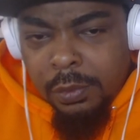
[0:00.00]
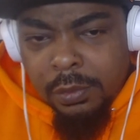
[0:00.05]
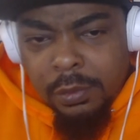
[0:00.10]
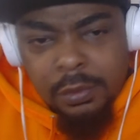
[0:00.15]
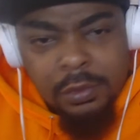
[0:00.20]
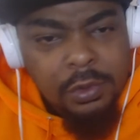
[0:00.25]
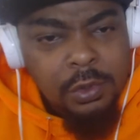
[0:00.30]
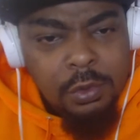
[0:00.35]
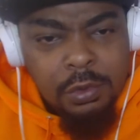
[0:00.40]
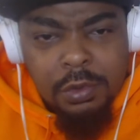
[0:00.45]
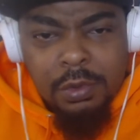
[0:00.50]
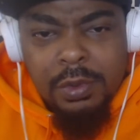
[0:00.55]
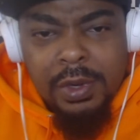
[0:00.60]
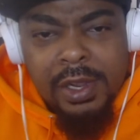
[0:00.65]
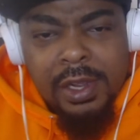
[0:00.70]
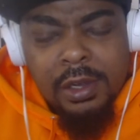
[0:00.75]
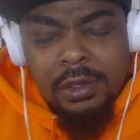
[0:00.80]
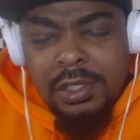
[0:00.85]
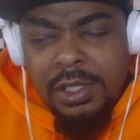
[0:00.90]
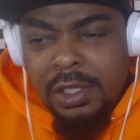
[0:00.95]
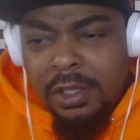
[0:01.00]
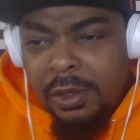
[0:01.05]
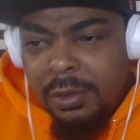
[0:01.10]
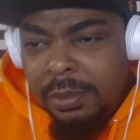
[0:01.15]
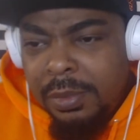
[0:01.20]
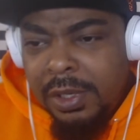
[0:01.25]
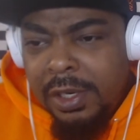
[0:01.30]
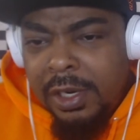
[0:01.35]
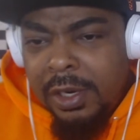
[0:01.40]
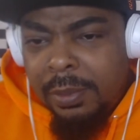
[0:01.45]
Nunu Nail, she gonna
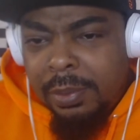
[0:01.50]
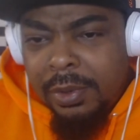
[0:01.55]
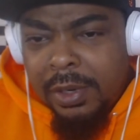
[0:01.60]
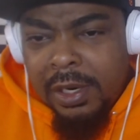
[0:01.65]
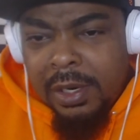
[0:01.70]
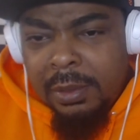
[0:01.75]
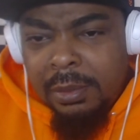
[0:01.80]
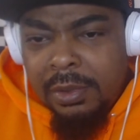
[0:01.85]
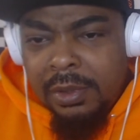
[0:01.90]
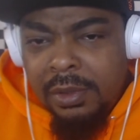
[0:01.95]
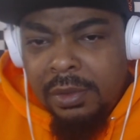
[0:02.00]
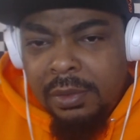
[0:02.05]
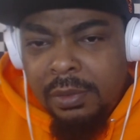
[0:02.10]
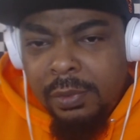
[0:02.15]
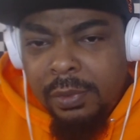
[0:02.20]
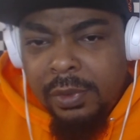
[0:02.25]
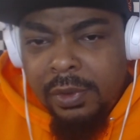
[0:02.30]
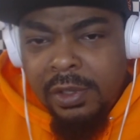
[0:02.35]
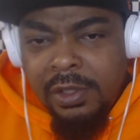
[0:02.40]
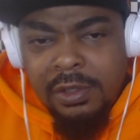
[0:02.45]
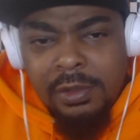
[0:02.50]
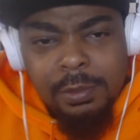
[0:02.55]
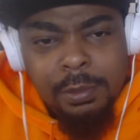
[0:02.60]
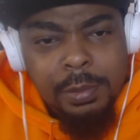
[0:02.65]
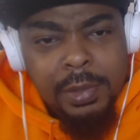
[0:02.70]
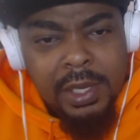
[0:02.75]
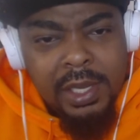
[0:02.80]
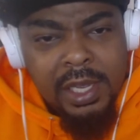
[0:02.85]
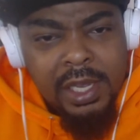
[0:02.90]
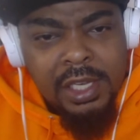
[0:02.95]
be there probably. Is
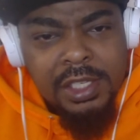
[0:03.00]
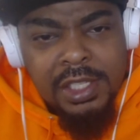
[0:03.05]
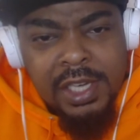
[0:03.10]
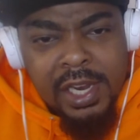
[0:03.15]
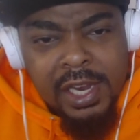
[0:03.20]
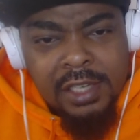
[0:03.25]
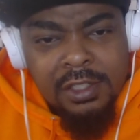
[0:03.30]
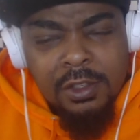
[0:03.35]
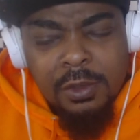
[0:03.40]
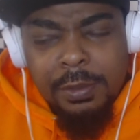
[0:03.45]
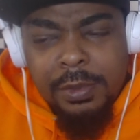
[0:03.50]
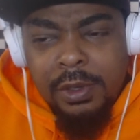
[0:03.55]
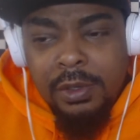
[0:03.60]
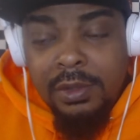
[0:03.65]
Big Head Jazz gonna be on?